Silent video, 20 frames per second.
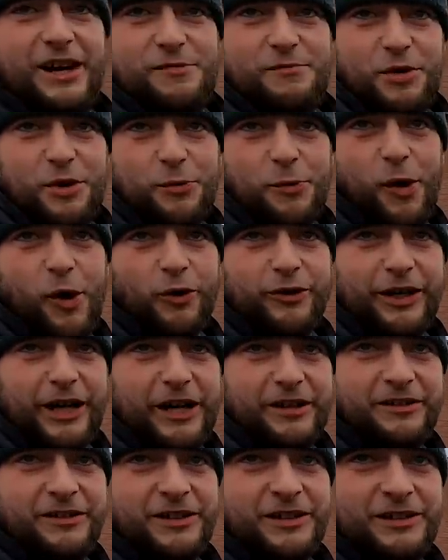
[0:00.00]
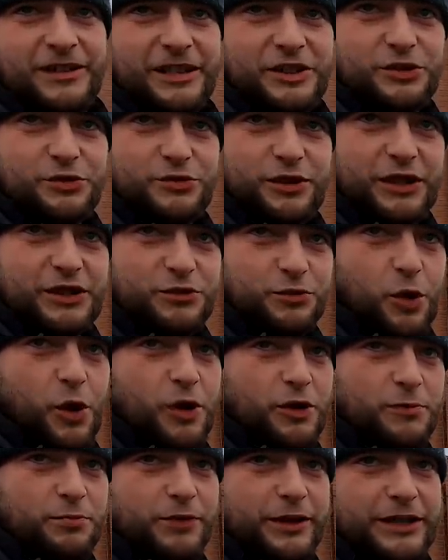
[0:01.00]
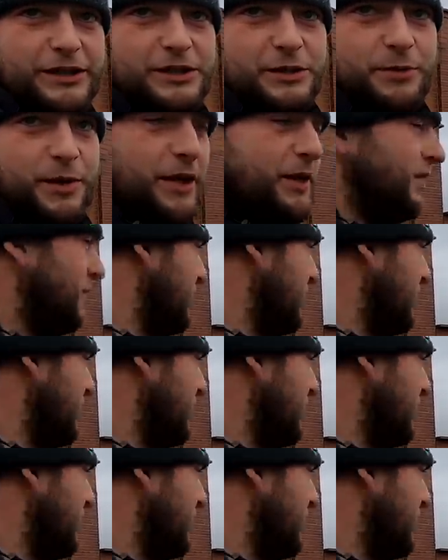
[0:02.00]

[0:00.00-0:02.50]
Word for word: Here, yeah. This was the place to be.